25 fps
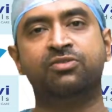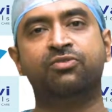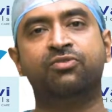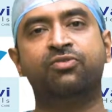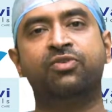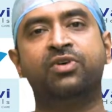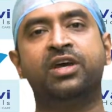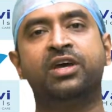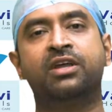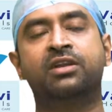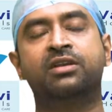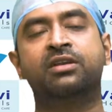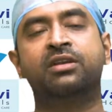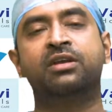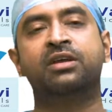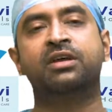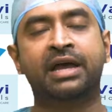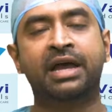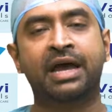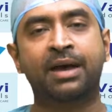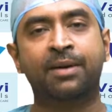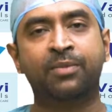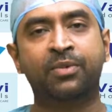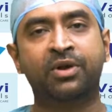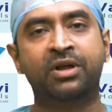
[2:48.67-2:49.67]
where
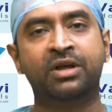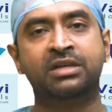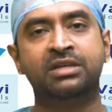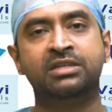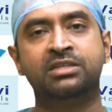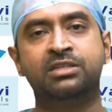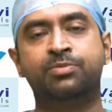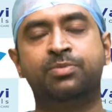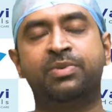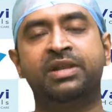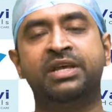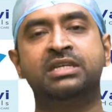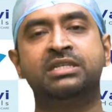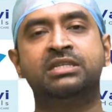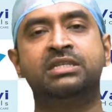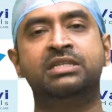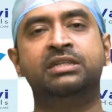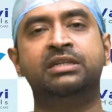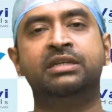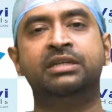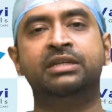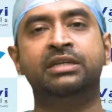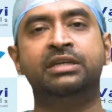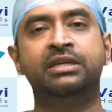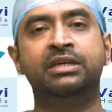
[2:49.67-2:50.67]
camera is placed in
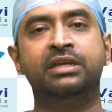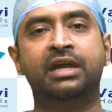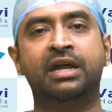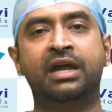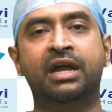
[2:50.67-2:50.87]
the knee